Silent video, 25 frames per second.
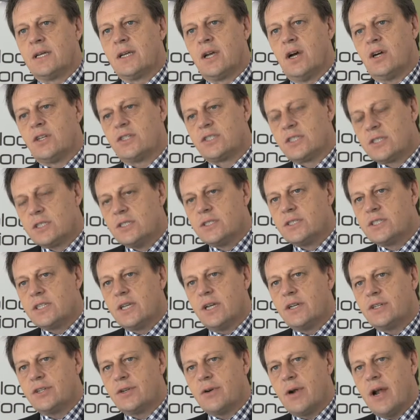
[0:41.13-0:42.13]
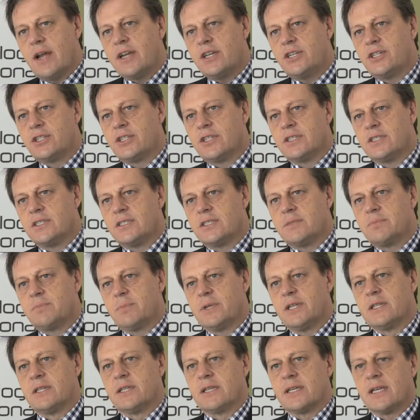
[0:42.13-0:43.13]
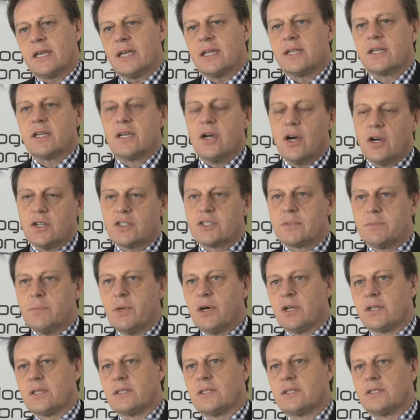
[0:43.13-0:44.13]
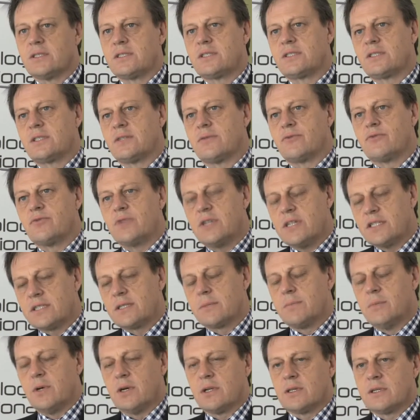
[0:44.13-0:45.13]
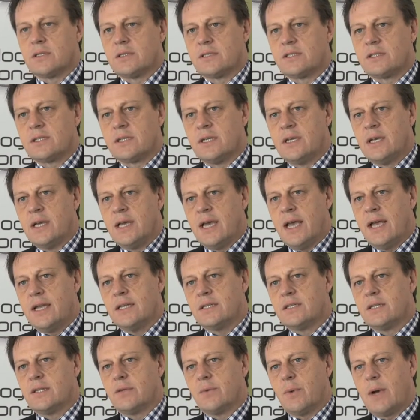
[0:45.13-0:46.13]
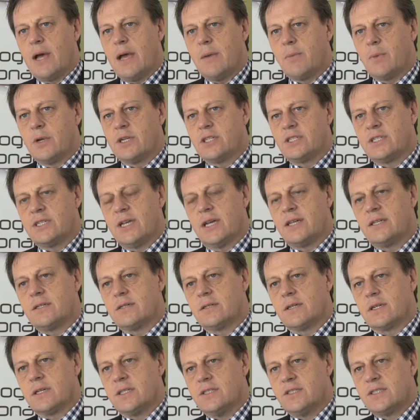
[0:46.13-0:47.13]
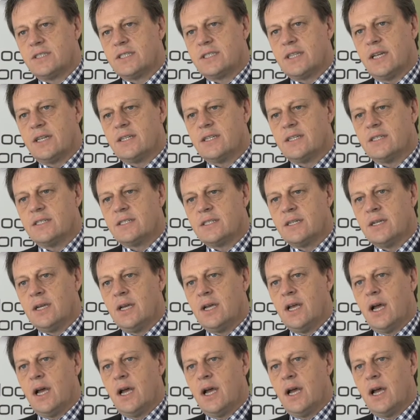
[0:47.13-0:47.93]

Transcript: cost considerations, building in cost models, risk models into the way in which data are considered,